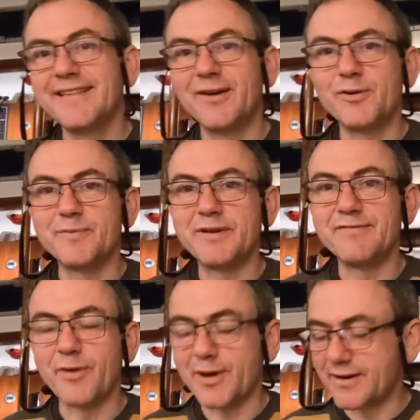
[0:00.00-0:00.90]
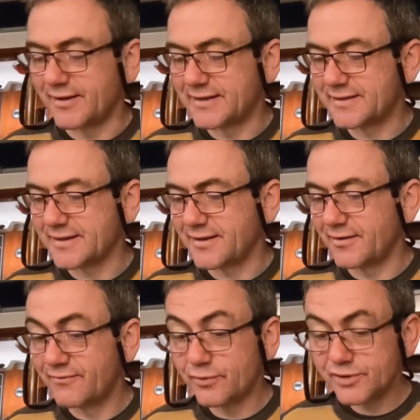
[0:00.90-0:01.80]
That would have been very nice.
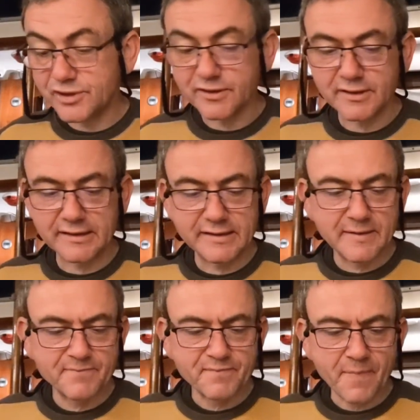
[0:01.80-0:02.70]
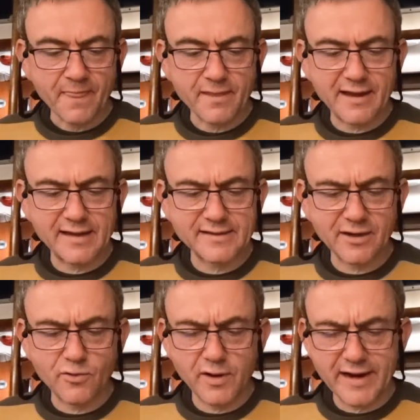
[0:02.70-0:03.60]
Unfortunately, that
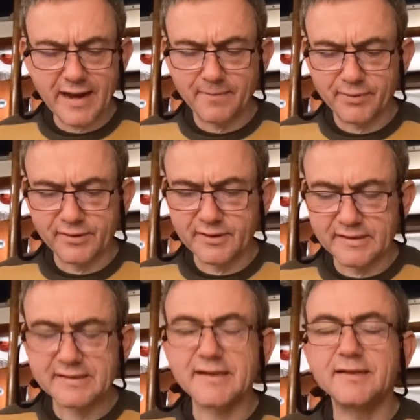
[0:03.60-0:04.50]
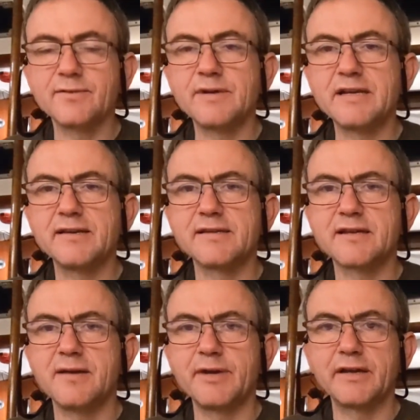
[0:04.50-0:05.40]
hasn't quite happened. Instead, the wind is
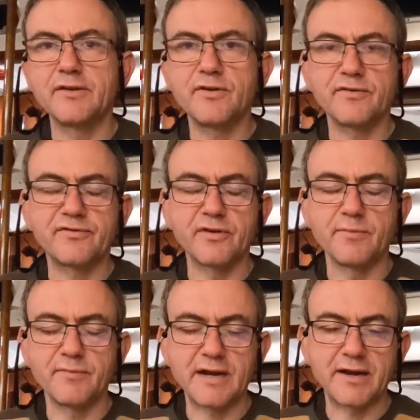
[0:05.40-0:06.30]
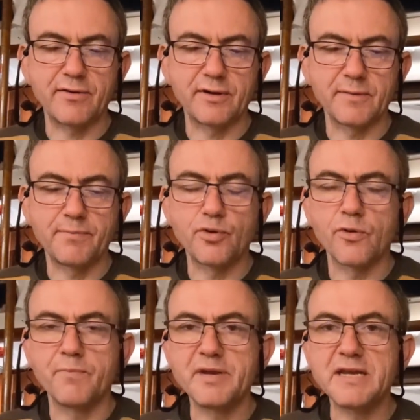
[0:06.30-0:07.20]
coming not from our
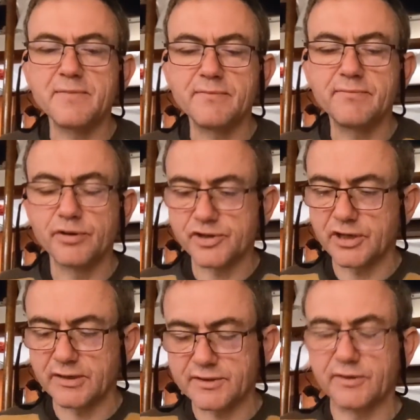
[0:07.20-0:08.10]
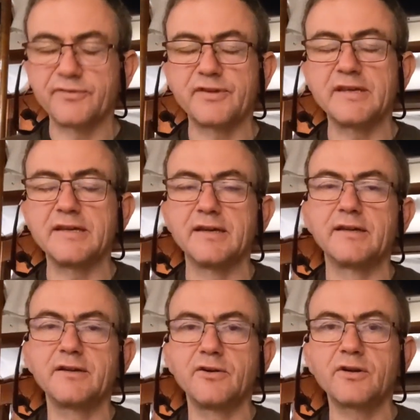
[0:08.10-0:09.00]
port beam pushing us off the
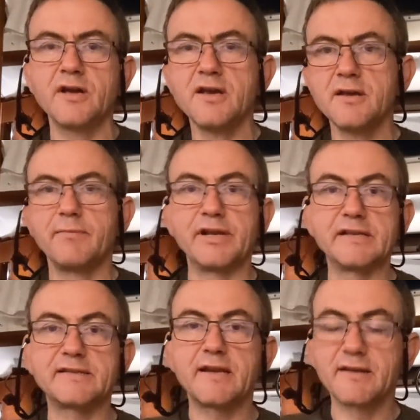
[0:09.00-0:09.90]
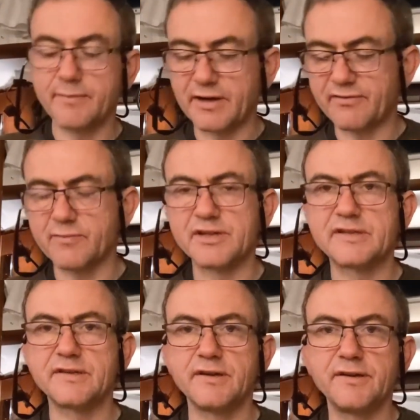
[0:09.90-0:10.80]
dock, but instead coming from
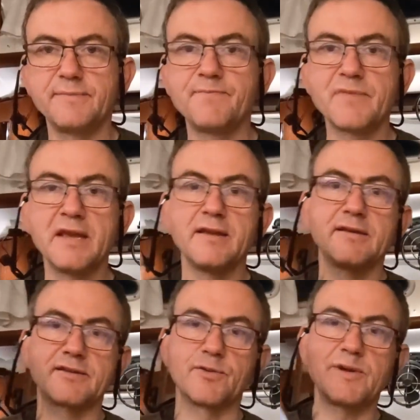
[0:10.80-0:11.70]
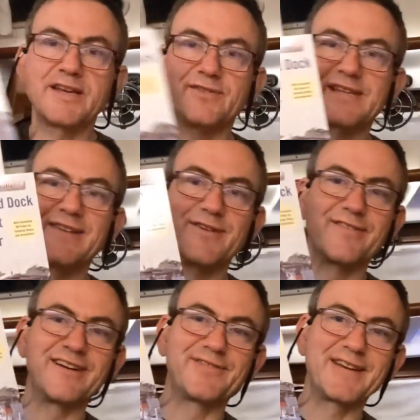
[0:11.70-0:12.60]
astern. So we're using one
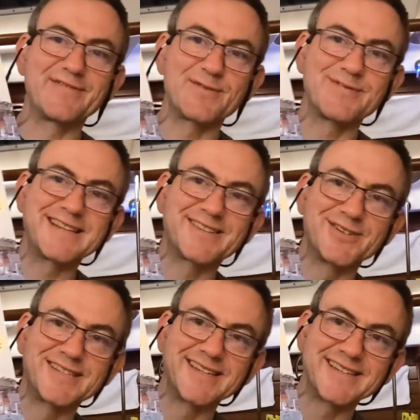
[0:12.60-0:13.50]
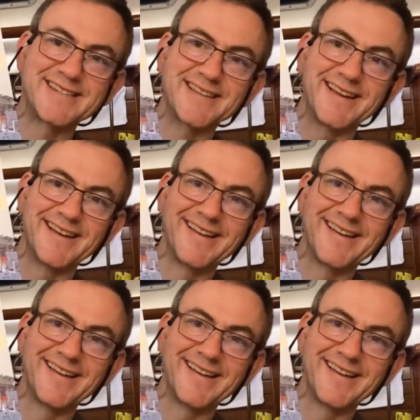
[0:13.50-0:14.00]
of our favorite resources